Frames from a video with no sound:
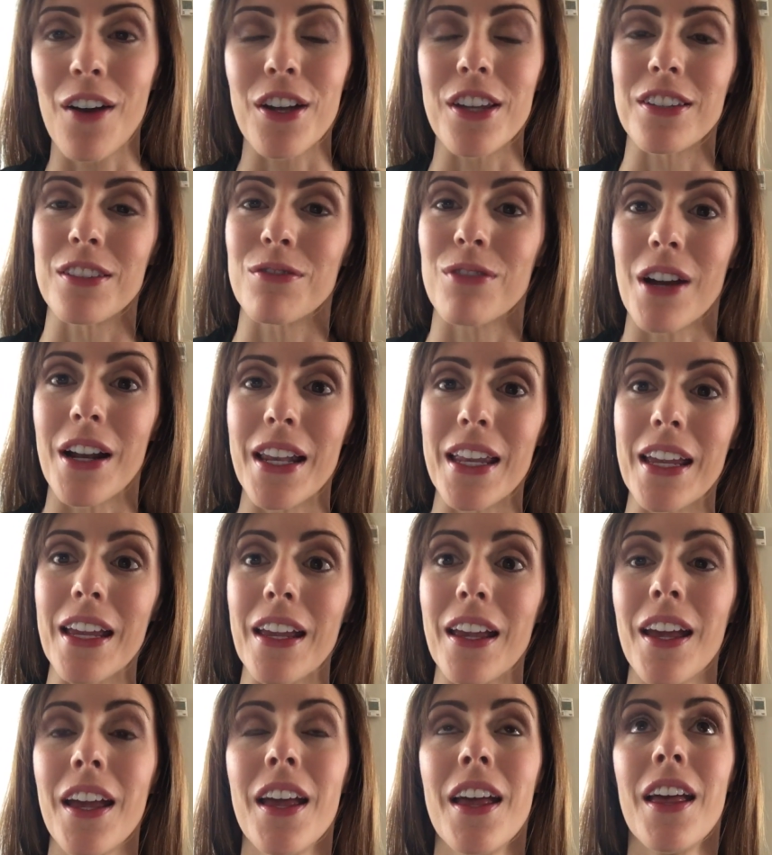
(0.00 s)
He's
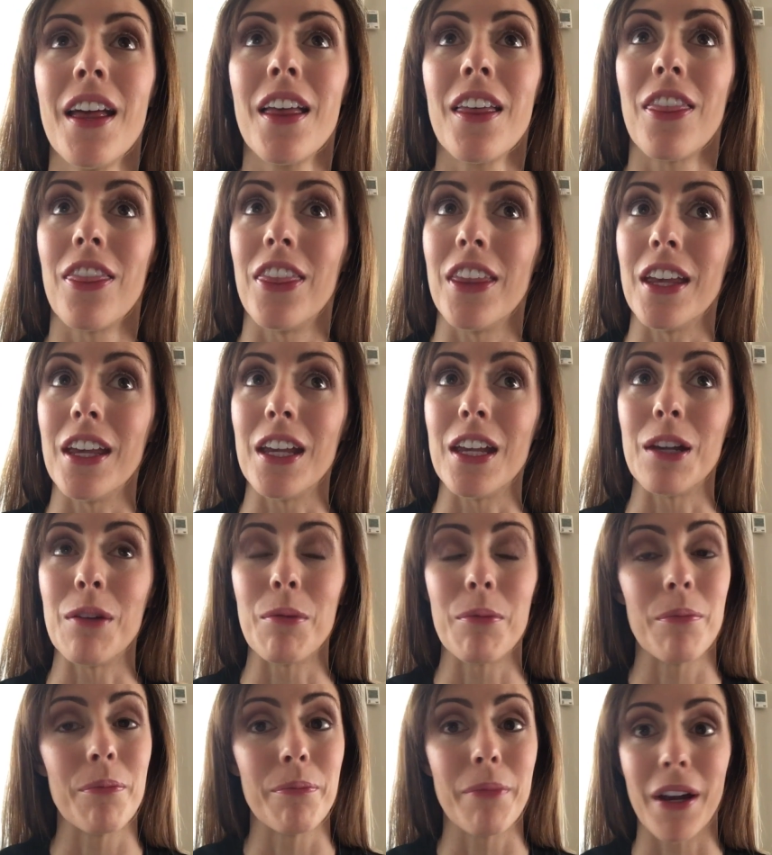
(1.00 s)
running the
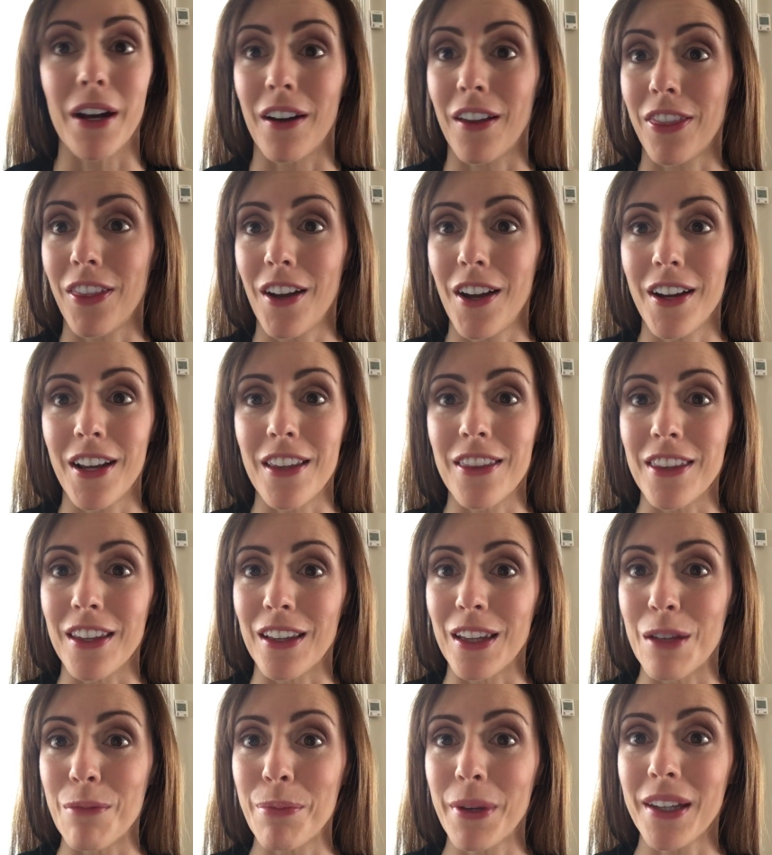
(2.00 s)
marathon in the
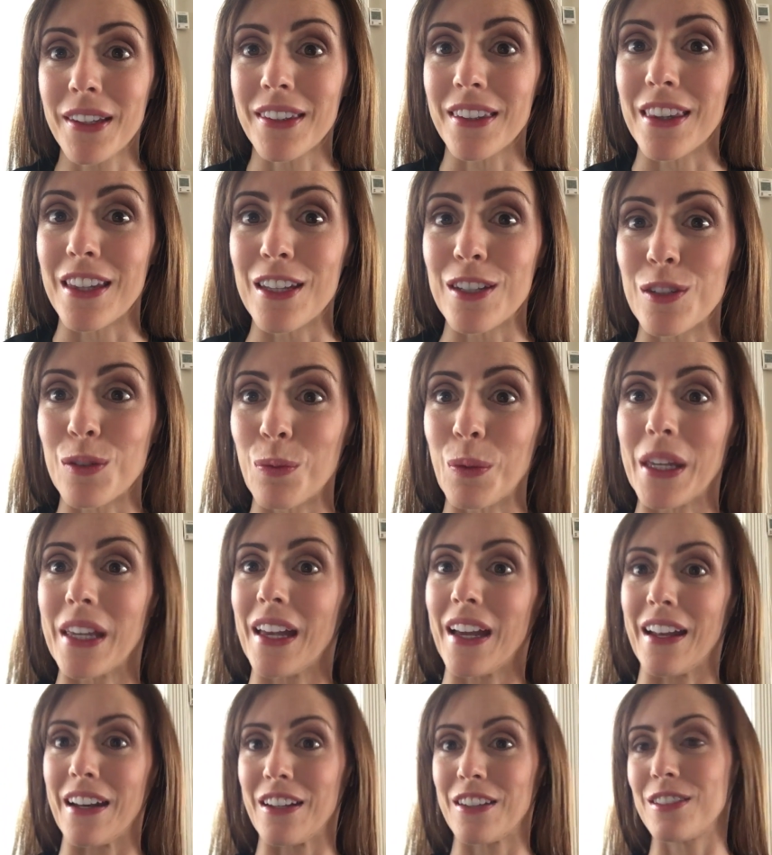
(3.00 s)
Olympics this
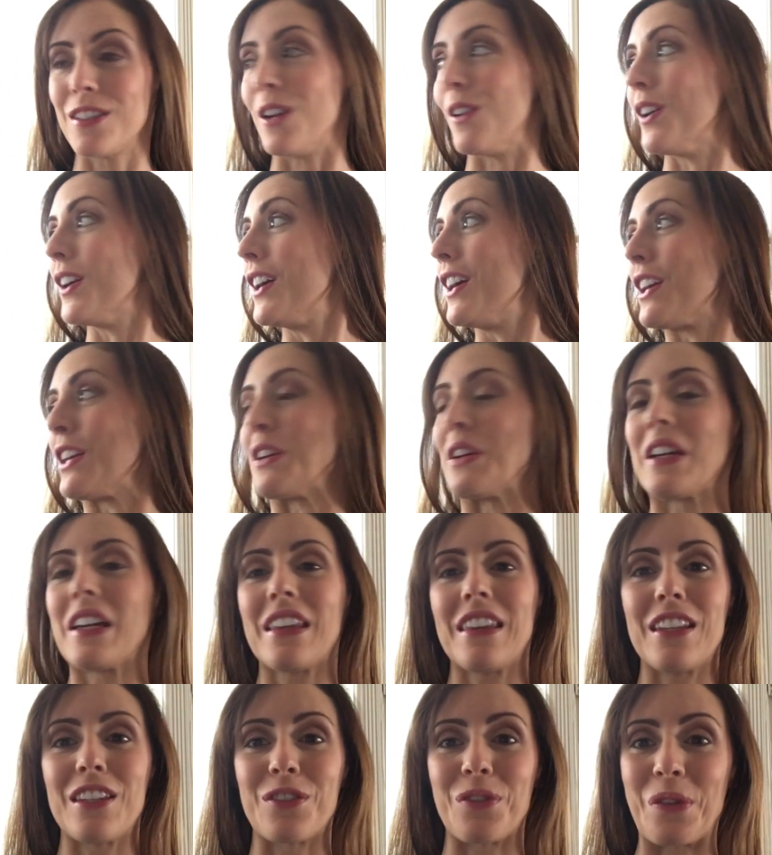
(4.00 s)
weekend. So you can
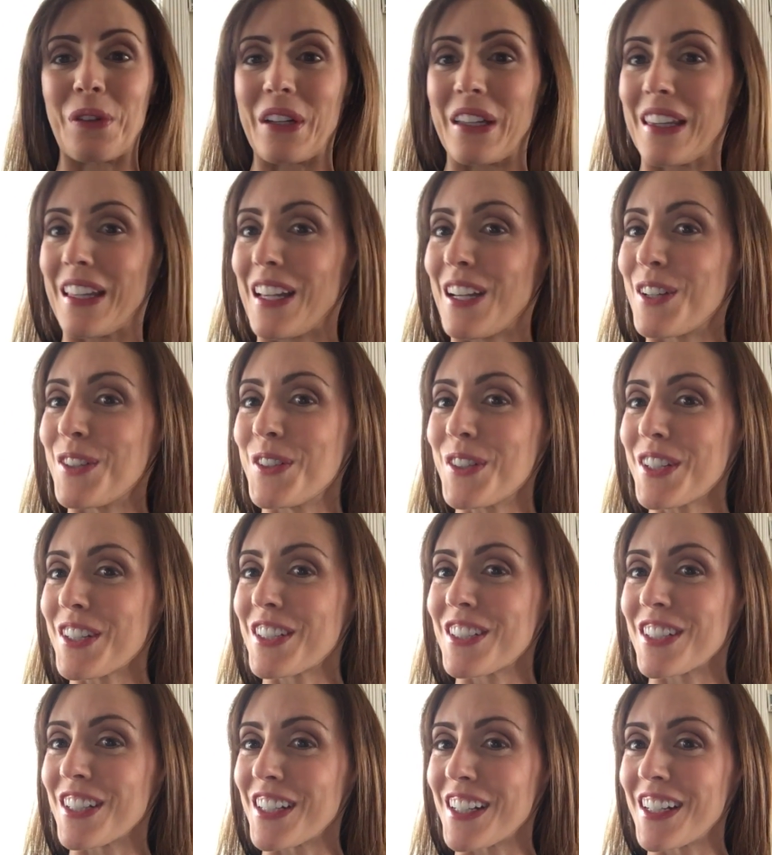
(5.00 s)
get these really cool
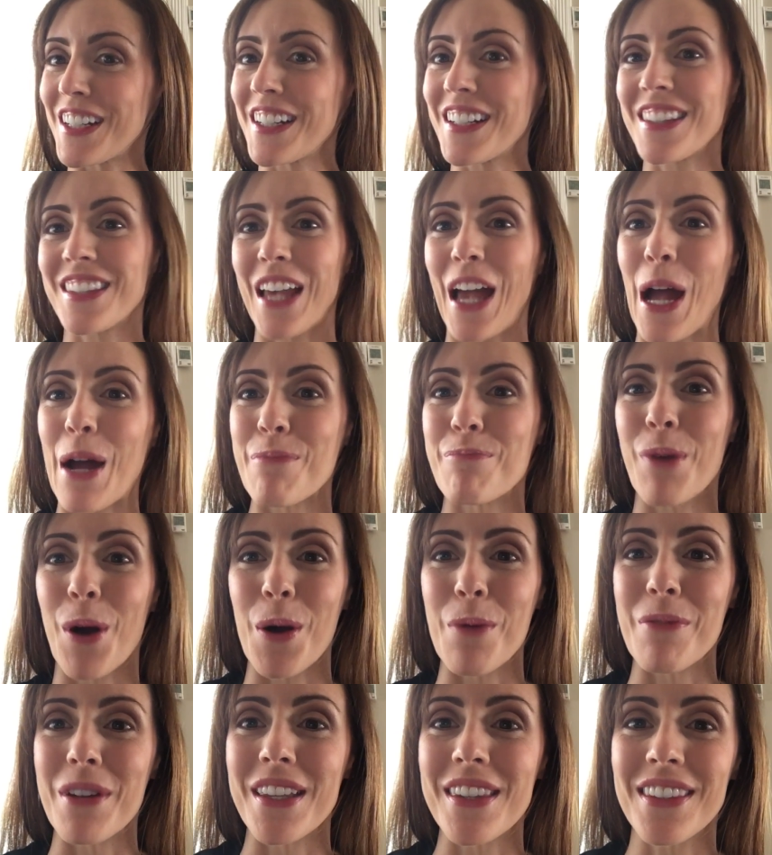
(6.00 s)
shirts at
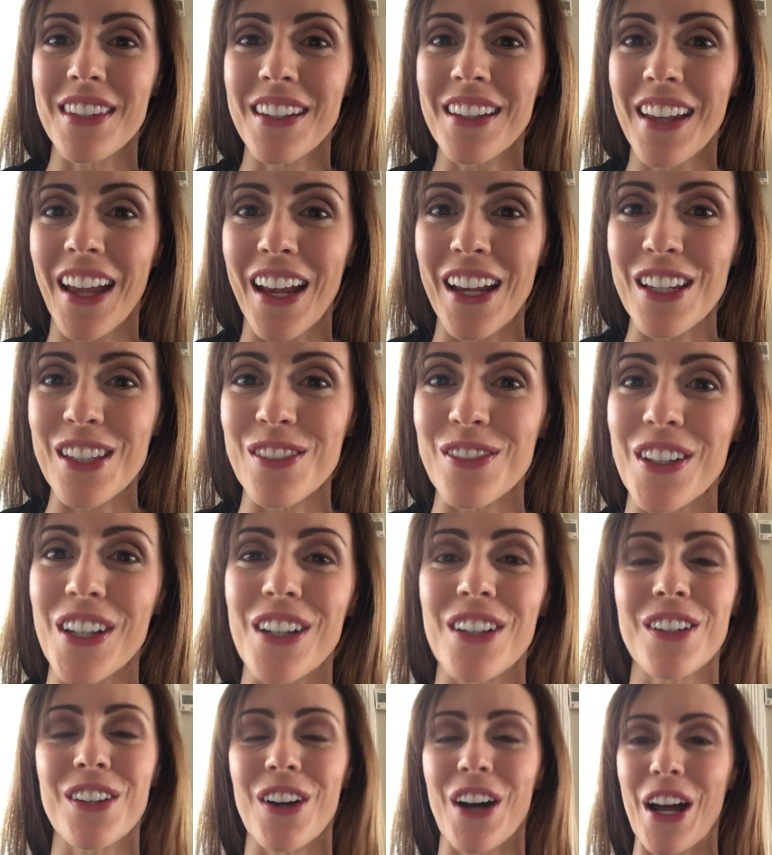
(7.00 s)
Bowman's in
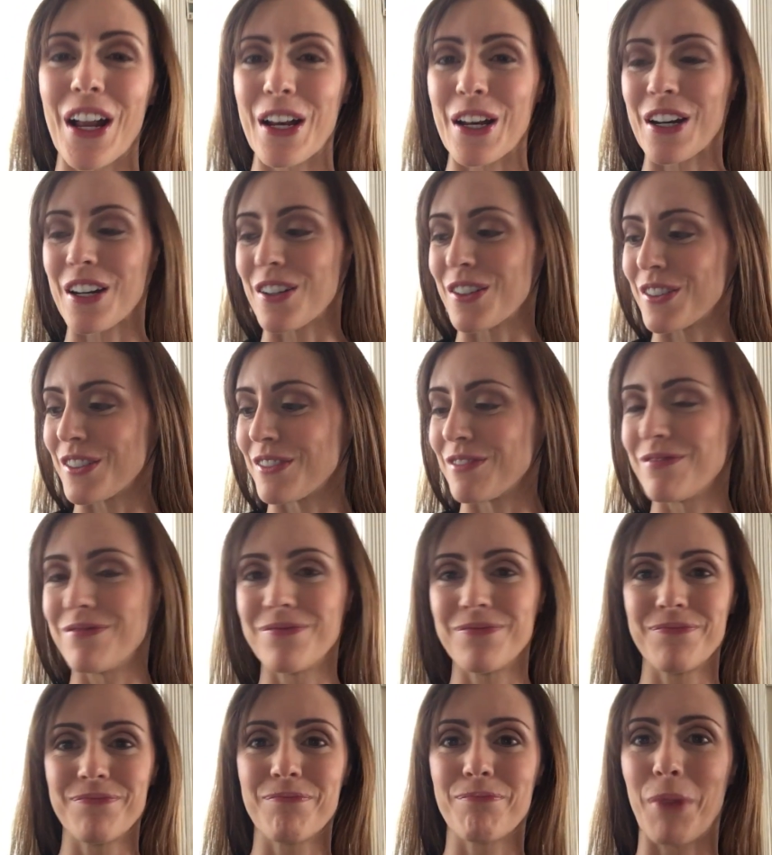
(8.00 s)
Kaysville. Go ahead and
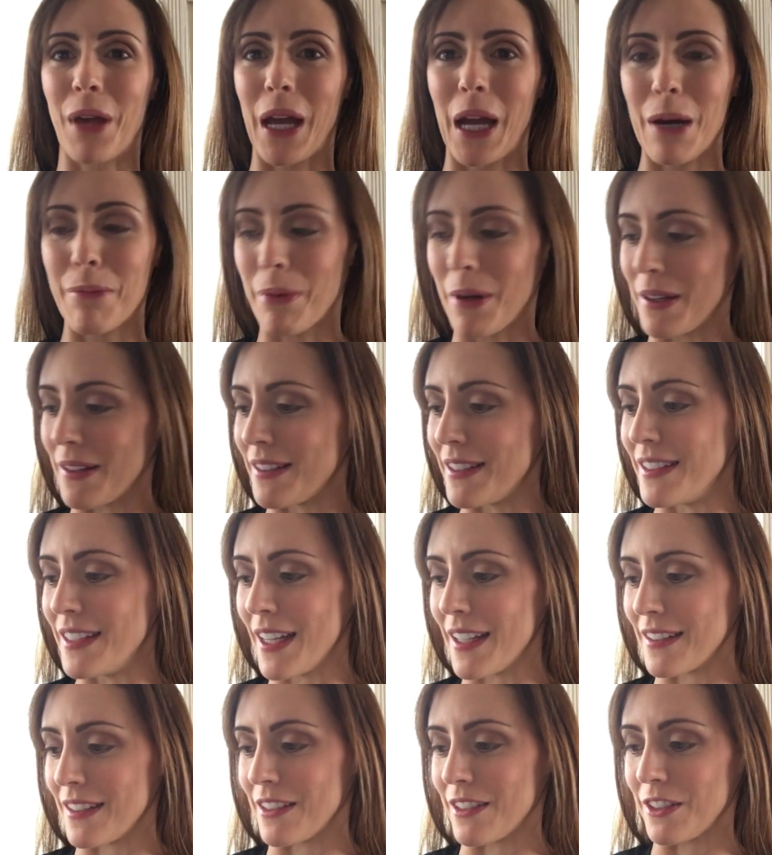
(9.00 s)
pick up a
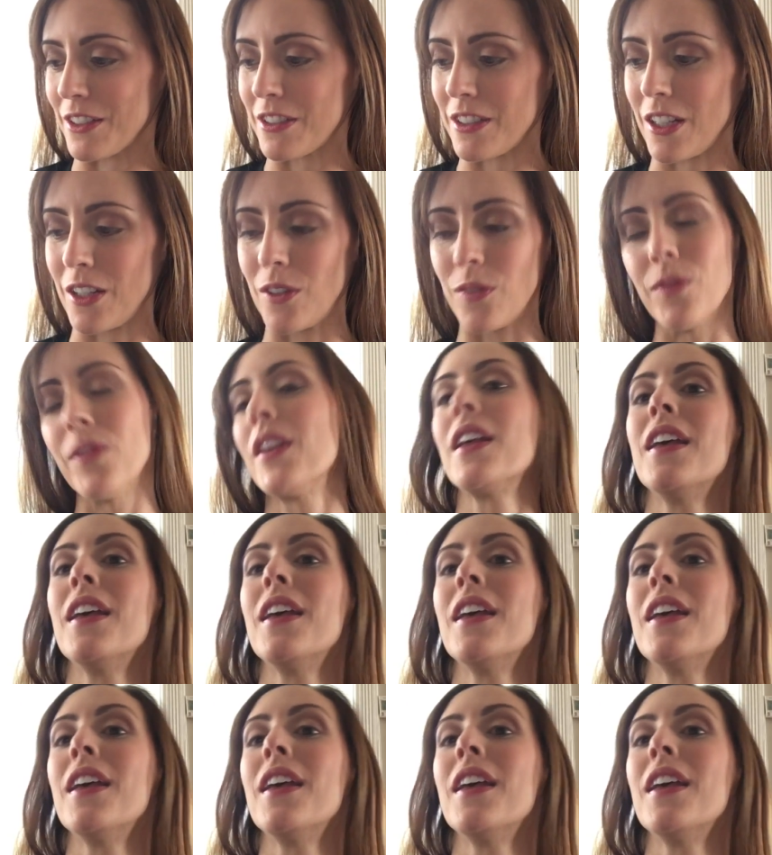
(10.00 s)
dozen or so.